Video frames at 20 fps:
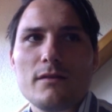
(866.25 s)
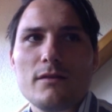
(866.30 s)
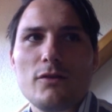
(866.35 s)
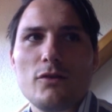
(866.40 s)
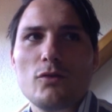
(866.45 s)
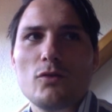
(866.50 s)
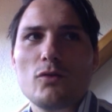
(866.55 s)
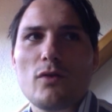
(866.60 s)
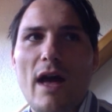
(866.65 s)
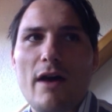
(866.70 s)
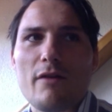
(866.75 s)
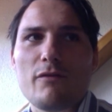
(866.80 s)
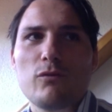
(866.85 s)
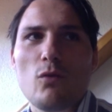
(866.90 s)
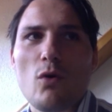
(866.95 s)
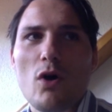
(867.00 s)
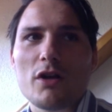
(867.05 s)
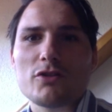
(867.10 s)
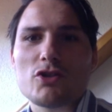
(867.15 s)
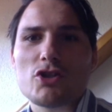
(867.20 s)
You have
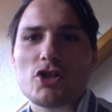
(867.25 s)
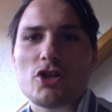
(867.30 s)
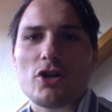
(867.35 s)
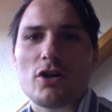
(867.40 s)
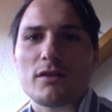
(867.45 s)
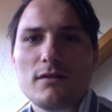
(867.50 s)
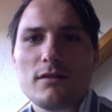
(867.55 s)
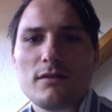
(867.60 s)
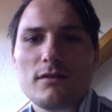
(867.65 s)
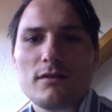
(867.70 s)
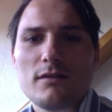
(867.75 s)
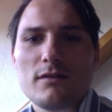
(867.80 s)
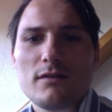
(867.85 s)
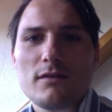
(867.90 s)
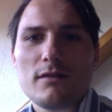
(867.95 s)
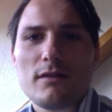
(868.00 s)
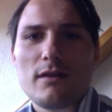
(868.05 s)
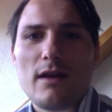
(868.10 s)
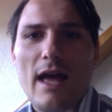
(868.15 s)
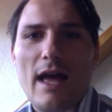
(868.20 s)
one shot:
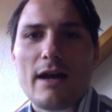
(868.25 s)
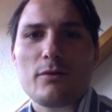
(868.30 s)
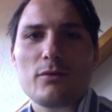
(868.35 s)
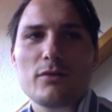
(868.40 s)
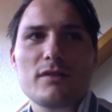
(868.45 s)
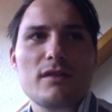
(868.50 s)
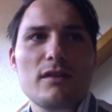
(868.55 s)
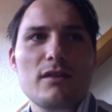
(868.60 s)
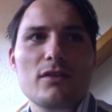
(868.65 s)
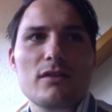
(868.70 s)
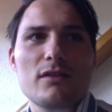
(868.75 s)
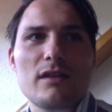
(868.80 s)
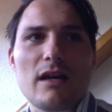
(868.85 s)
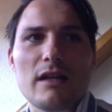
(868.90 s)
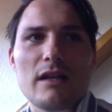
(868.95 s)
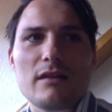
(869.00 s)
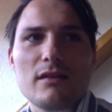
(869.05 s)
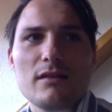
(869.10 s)
equity or debt.